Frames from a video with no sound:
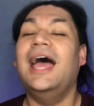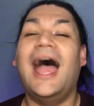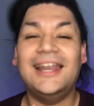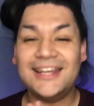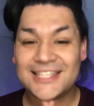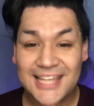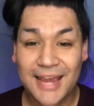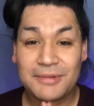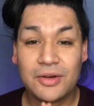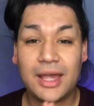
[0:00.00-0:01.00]
and it is
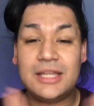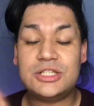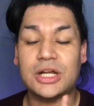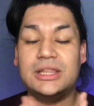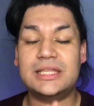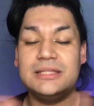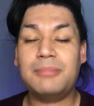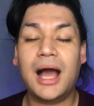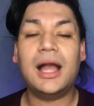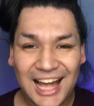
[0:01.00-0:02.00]
time to go ahead and start this
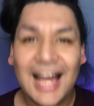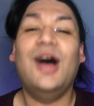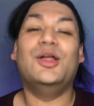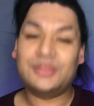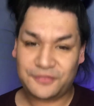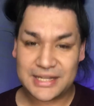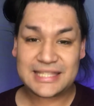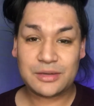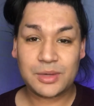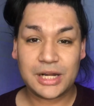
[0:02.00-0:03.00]
mug. The first
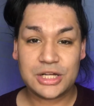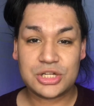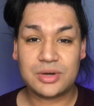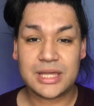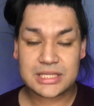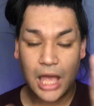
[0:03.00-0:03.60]
thing we're gonna do is